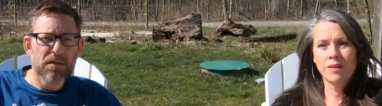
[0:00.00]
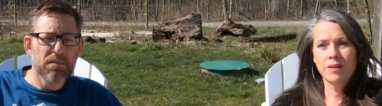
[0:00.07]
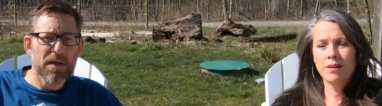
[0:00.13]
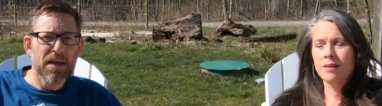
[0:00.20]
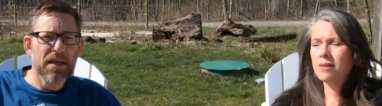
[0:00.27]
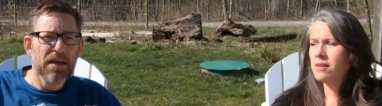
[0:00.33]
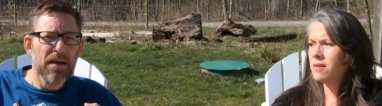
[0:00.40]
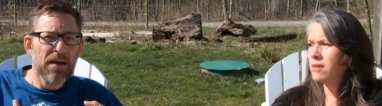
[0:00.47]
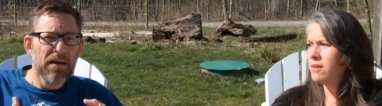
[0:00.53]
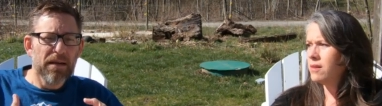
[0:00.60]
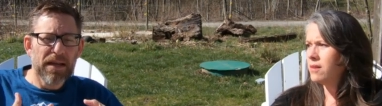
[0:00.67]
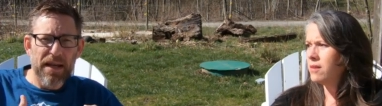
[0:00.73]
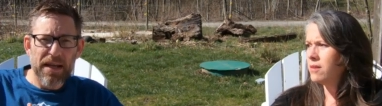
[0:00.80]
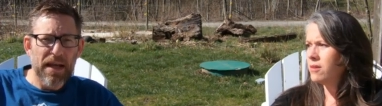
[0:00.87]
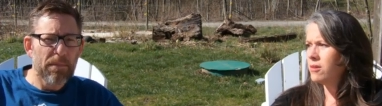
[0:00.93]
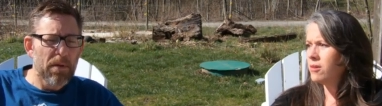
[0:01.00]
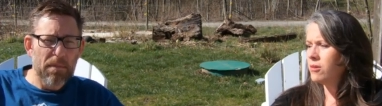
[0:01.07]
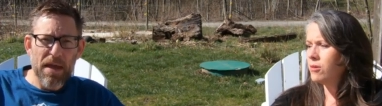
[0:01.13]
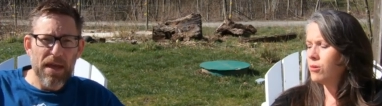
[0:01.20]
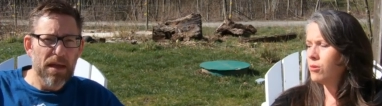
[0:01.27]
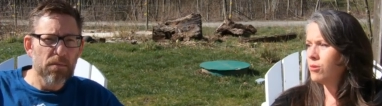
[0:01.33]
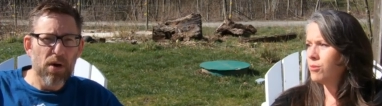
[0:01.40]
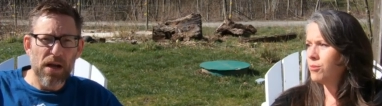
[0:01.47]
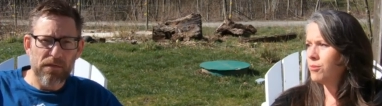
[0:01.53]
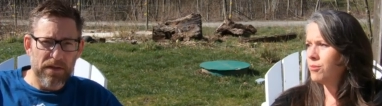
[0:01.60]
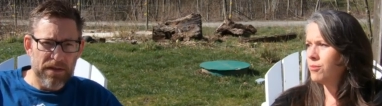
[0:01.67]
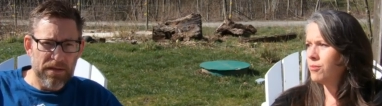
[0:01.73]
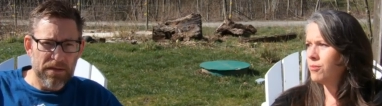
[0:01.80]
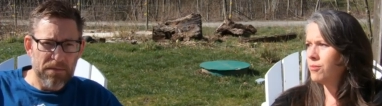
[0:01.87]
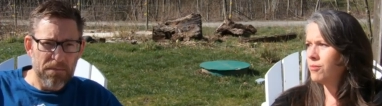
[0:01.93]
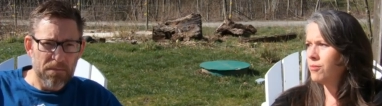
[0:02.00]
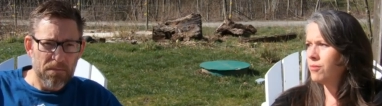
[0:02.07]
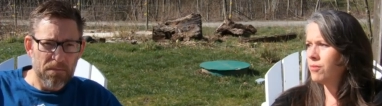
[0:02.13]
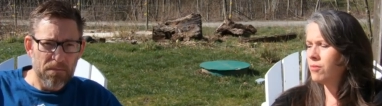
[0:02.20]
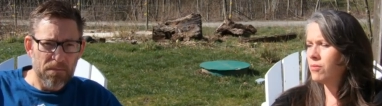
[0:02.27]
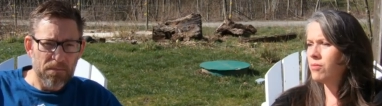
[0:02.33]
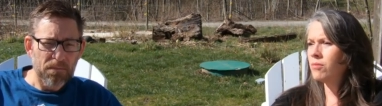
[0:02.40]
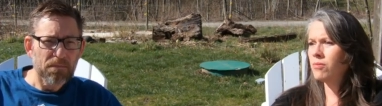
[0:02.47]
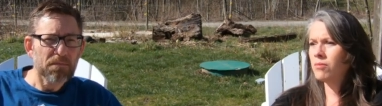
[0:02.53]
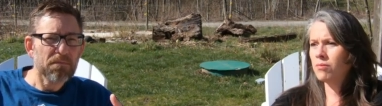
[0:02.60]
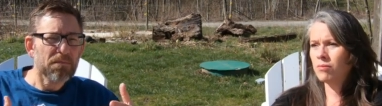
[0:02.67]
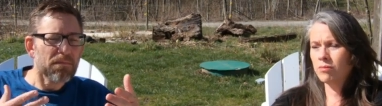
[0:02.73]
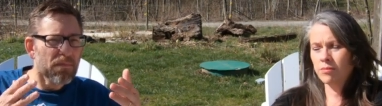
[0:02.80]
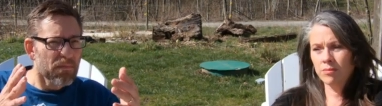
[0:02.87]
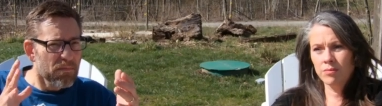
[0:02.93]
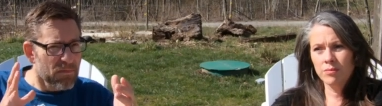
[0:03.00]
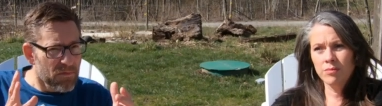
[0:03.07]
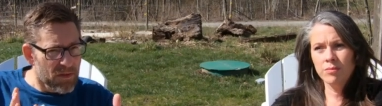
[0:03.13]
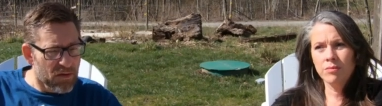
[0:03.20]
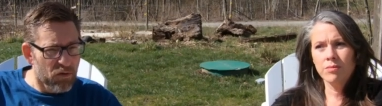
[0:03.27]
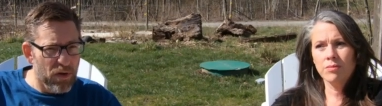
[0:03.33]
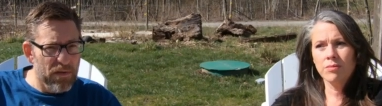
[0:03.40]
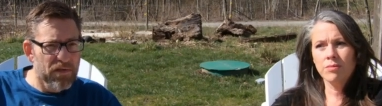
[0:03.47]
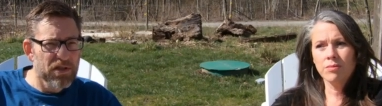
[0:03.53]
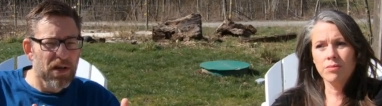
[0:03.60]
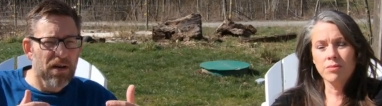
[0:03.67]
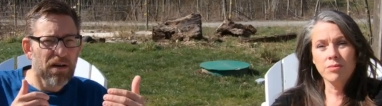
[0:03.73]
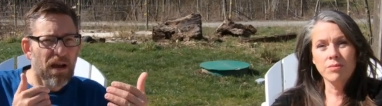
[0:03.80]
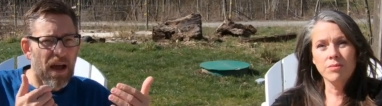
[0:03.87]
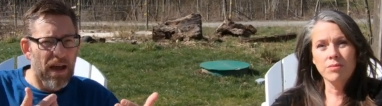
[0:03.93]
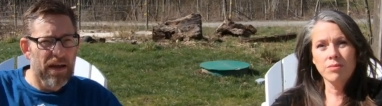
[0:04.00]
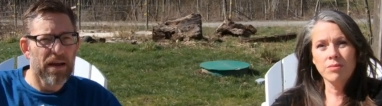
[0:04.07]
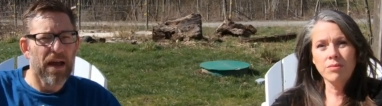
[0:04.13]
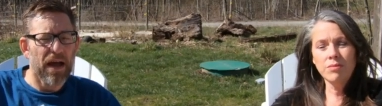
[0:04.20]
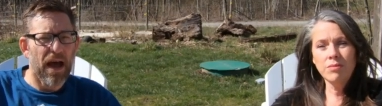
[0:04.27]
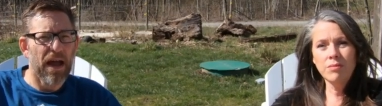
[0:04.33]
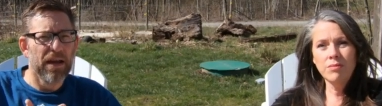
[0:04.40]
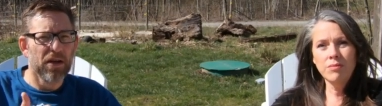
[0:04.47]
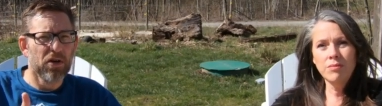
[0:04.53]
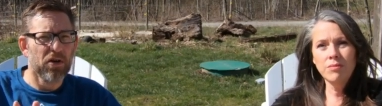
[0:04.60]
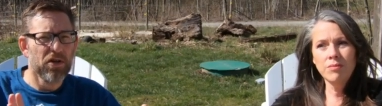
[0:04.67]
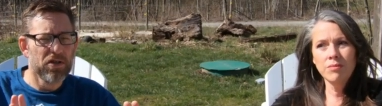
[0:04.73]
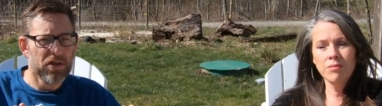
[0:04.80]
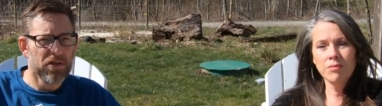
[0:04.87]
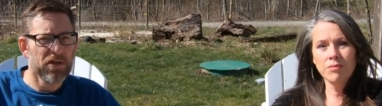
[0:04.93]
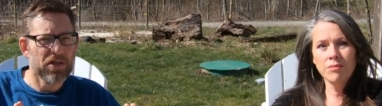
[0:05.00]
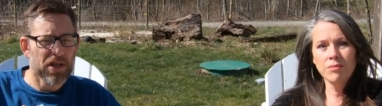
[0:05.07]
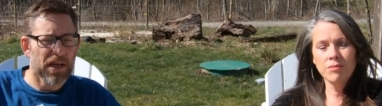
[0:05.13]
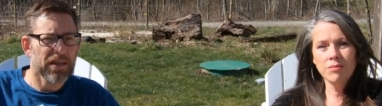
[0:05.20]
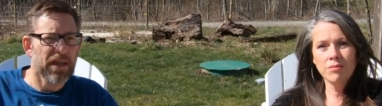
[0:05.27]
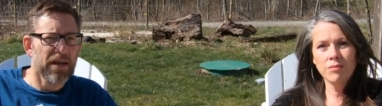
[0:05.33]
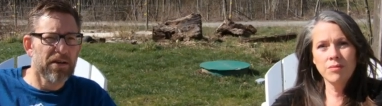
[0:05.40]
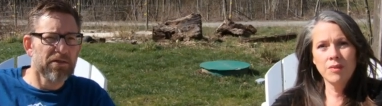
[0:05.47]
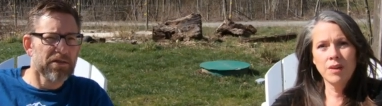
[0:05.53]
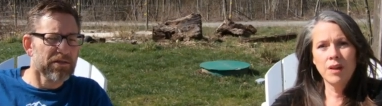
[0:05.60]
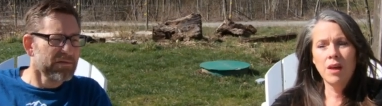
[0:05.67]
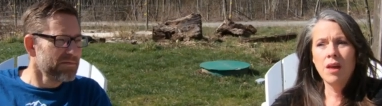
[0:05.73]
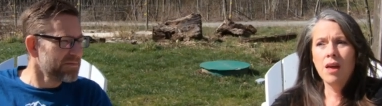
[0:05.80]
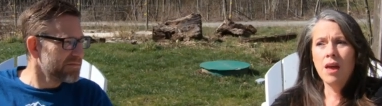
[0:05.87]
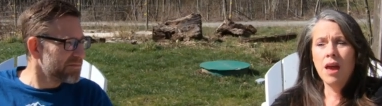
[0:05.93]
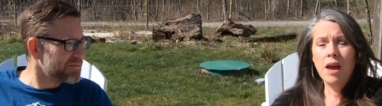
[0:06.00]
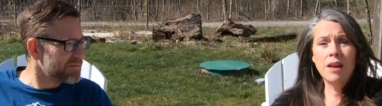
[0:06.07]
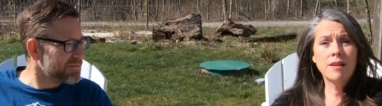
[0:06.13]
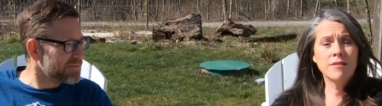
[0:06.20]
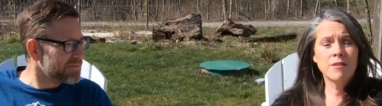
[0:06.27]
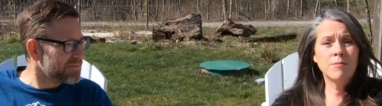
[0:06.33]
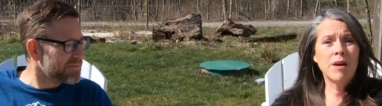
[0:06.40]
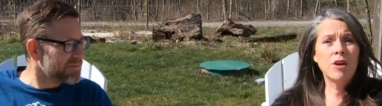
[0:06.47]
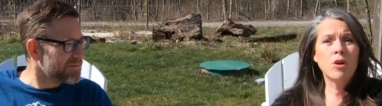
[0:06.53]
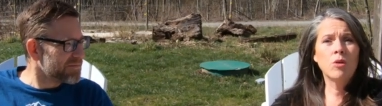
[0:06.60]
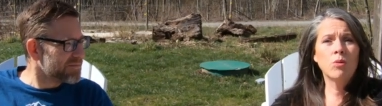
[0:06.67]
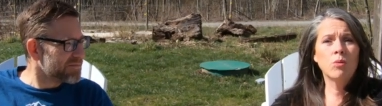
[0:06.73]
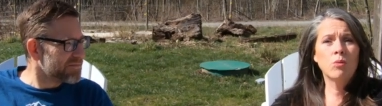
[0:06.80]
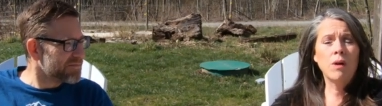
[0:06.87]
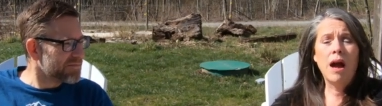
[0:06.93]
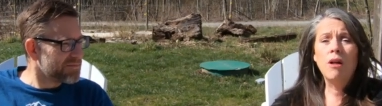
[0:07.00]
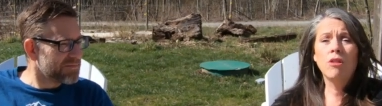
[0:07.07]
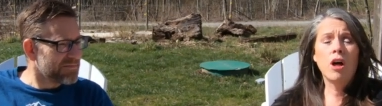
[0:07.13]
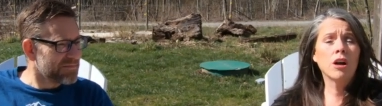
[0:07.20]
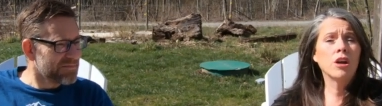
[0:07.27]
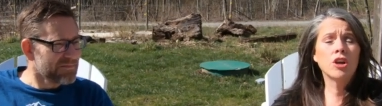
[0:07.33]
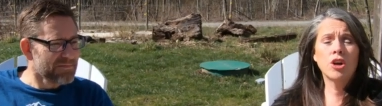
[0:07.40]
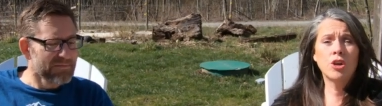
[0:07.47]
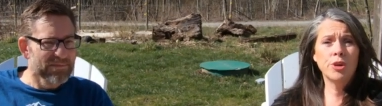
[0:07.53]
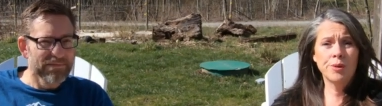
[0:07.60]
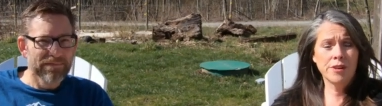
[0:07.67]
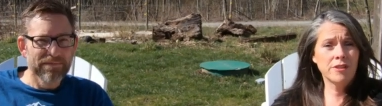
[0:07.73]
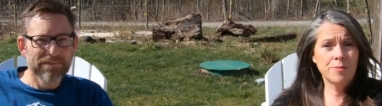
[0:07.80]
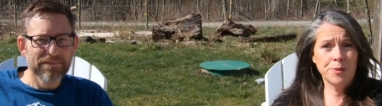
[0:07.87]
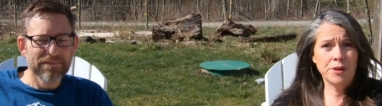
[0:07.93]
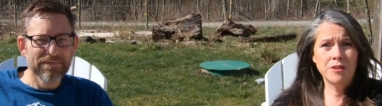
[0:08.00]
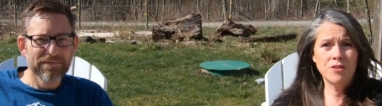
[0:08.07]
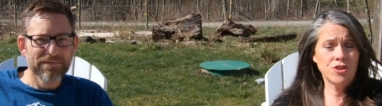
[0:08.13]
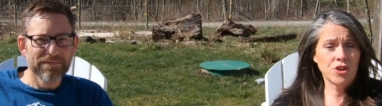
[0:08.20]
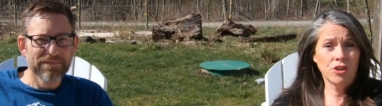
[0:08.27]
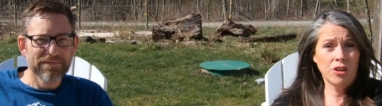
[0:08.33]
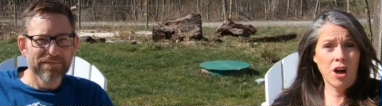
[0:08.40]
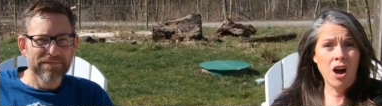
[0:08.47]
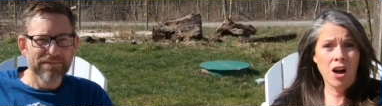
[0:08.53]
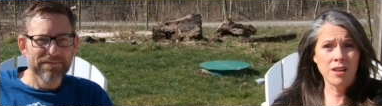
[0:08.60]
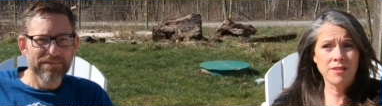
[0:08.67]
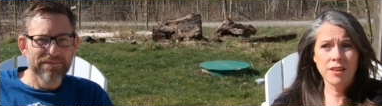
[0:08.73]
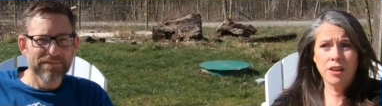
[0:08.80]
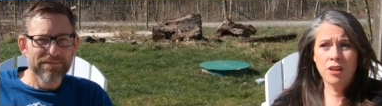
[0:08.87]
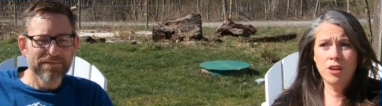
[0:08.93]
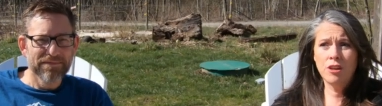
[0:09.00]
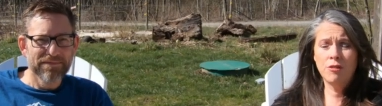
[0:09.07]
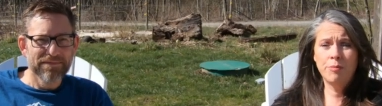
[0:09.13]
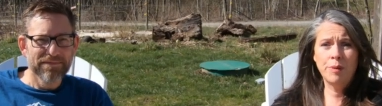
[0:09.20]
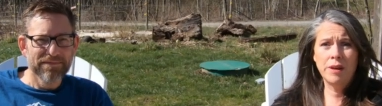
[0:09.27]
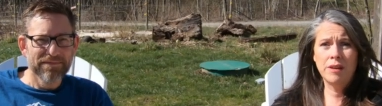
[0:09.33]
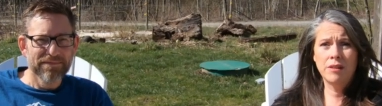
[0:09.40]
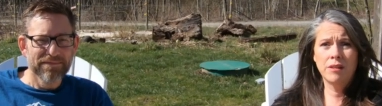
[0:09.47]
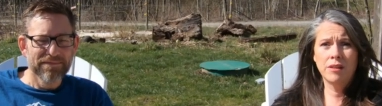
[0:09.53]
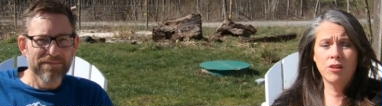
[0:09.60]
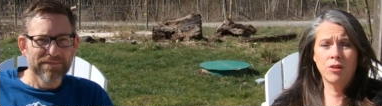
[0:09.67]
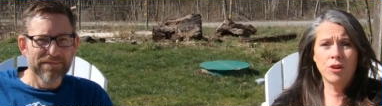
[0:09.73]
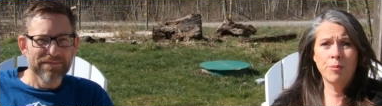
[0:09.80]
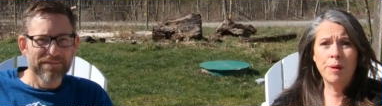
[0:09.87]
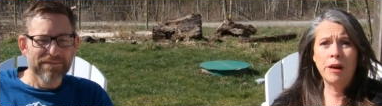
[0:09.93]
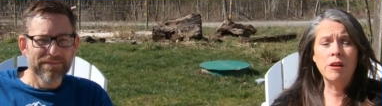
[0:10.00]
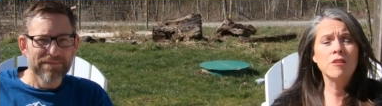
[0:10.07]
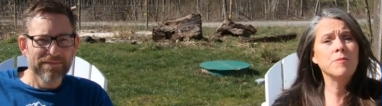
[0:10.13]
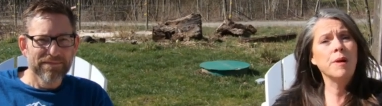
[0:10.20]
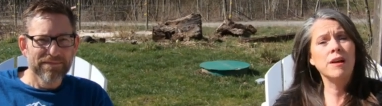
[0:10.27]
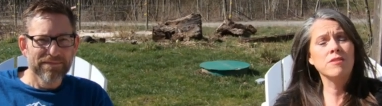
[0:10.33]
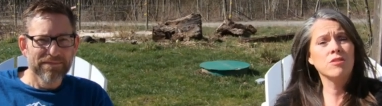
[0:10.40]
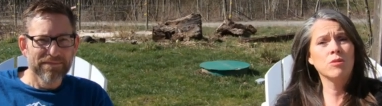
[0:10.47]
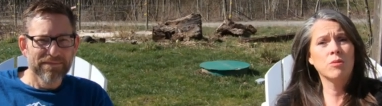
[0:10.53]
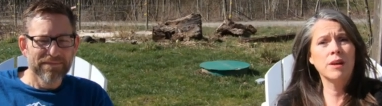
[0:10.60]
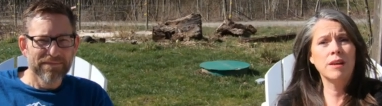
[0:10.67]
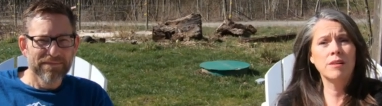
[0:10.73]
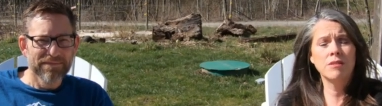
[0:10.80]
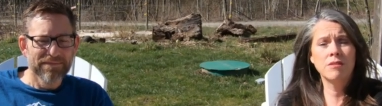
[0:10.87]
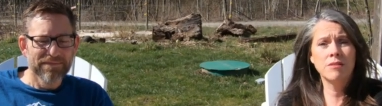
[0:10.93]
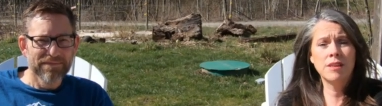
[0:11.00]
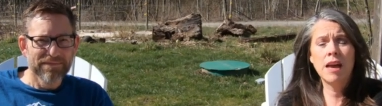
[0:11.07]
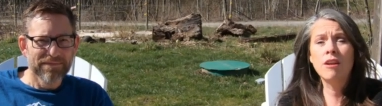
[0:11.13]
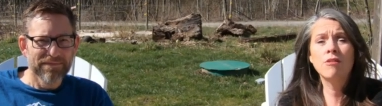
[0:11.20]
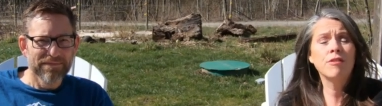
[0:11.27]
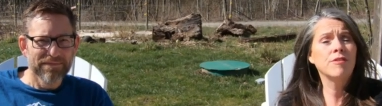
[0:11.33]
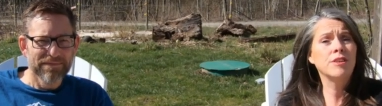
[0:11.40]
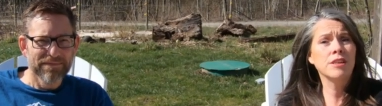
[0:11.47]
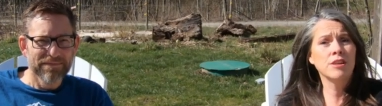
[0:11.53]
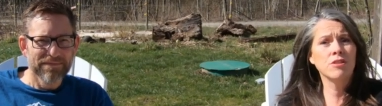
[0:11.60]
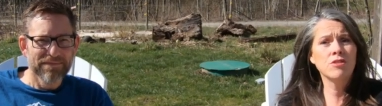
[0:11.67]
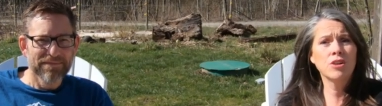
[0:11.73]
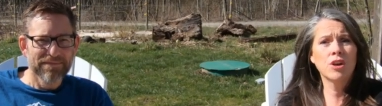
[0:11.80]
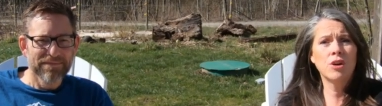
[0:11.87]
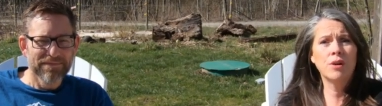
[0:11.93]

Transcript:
Speaker 1: be getting up and making breakfast. Grief Share, I encourage you to check that out.
Speaker 2: And it doesn't matter how long ago you experienced your loss. It could have been, you know, your parents passed away 10 or 15 years ago,